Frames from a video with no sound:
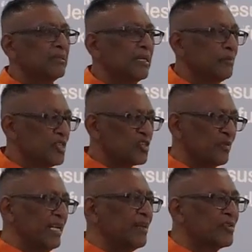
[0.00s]
I'm just
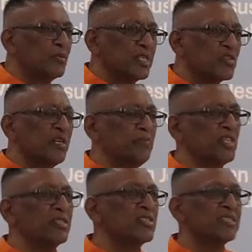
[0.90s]
reading through the
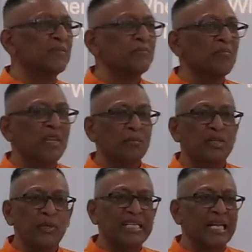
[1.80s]
scriptures
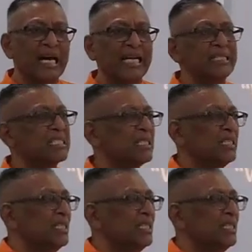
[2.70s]
between the lines.